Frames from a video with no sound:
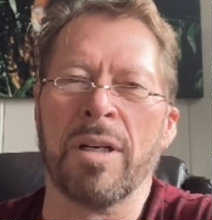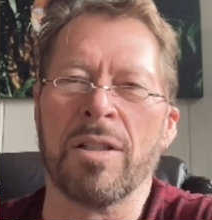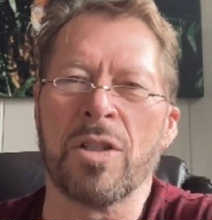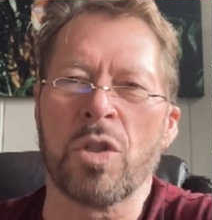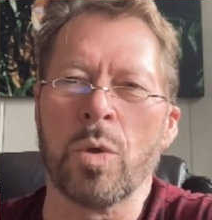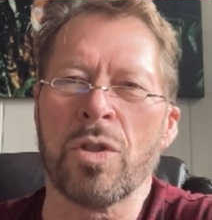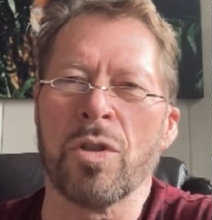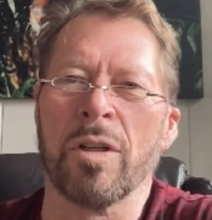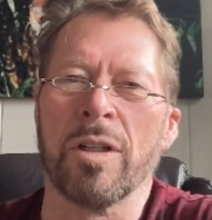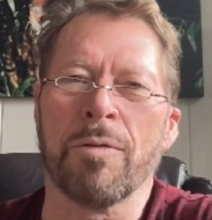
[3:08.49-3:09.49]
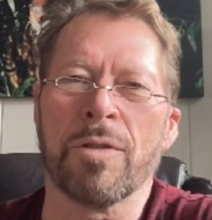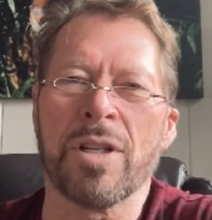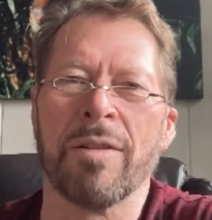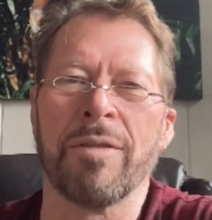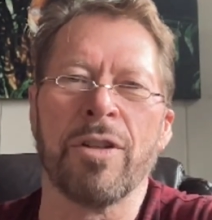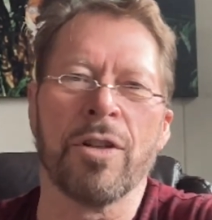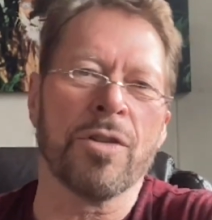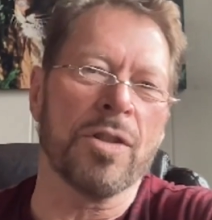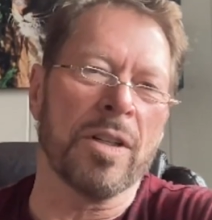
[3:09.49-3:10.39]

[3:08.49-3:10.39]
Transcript: in Switzerland for 7 years.